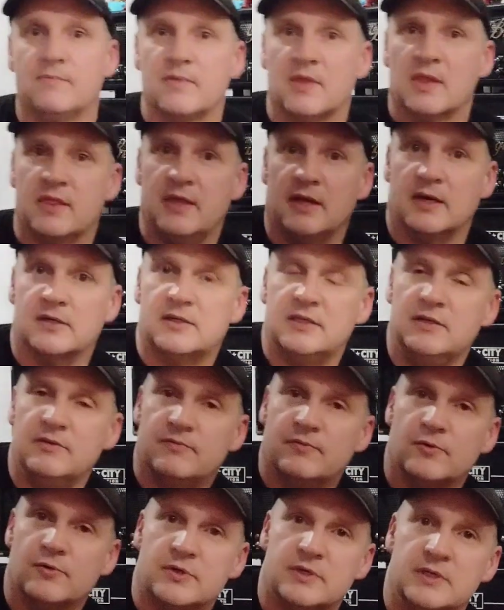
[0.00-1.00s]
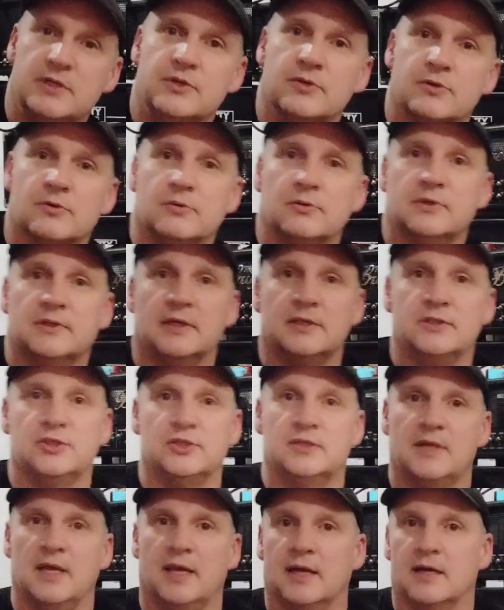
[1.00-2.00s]
13, 14-year-old
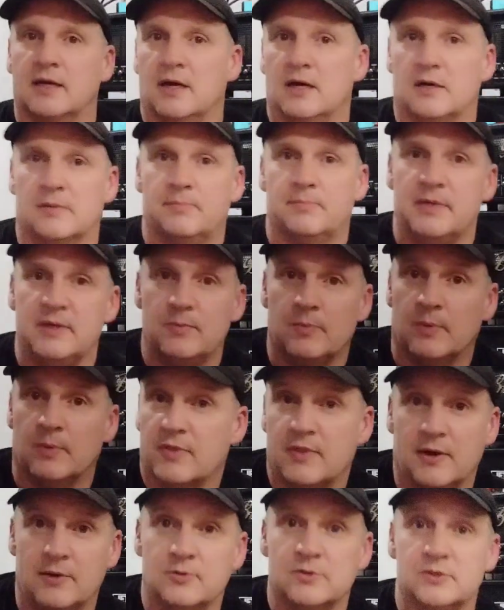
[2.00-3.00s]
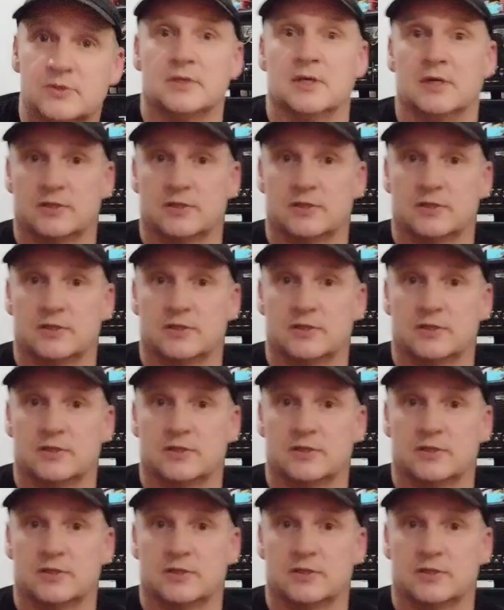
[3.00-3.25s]
Digitech RP1000